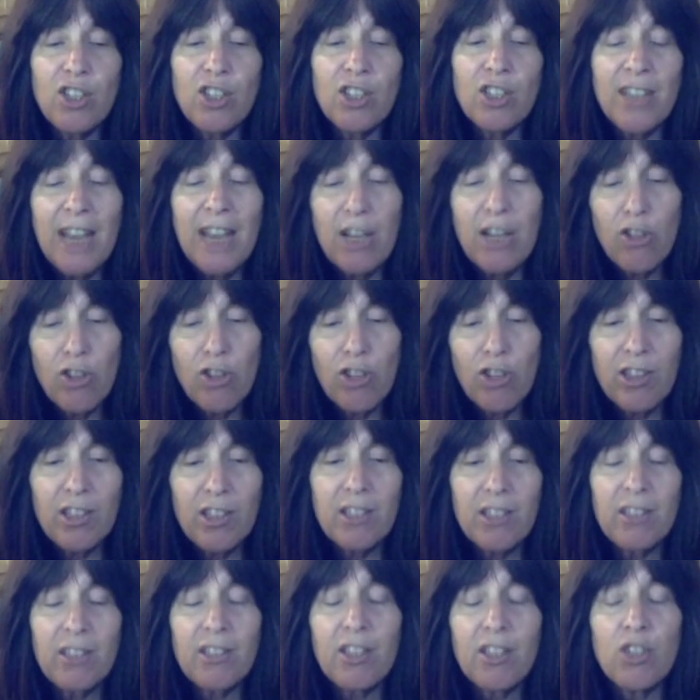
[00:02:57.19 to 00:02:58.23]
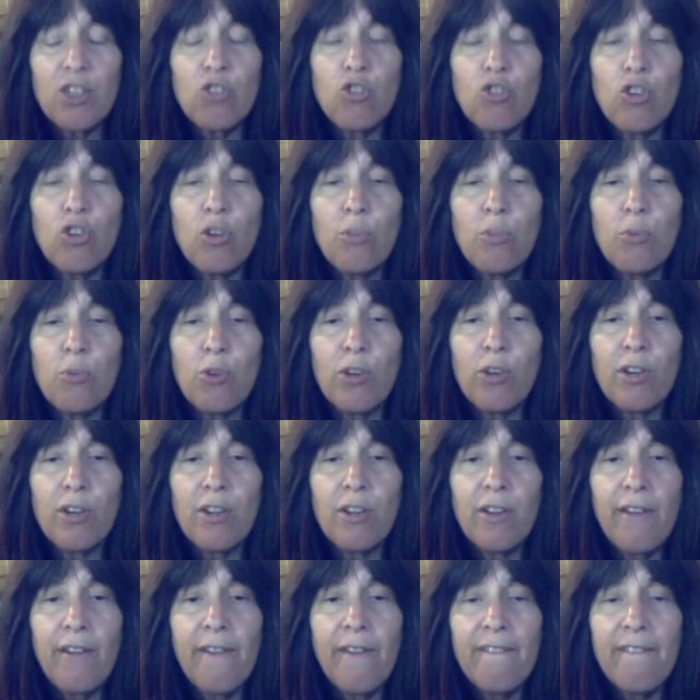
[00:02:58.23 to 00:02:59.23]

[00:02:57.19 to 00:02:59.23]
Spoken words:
just take a look at the control board,